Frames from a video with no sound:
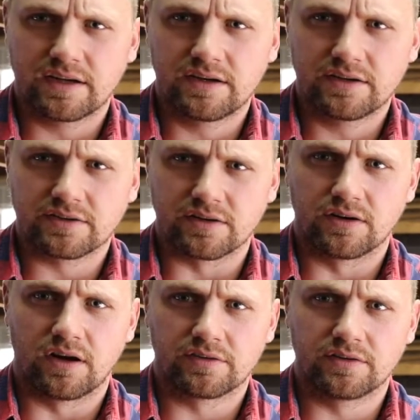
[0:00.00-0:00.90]
cutters
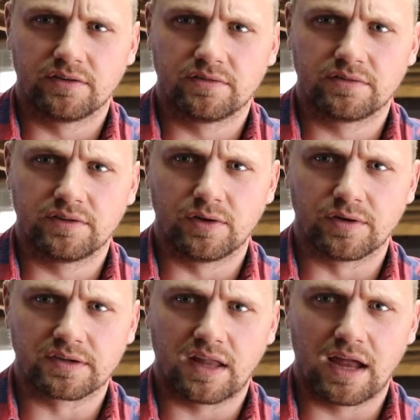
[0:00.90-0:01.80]
are also
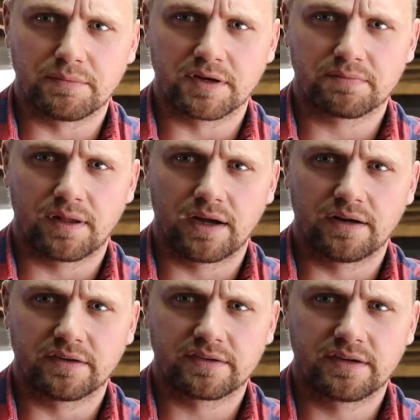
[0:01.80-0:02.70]
known as lineman's
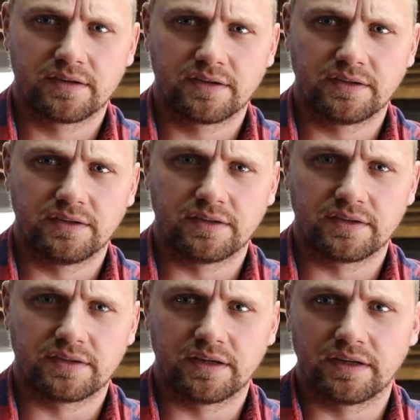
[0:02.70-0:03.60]
pliers. You
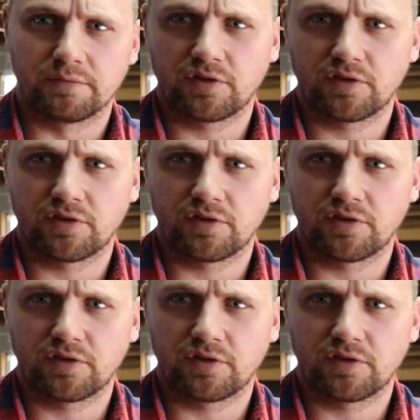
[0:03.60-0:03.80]
can see, I'm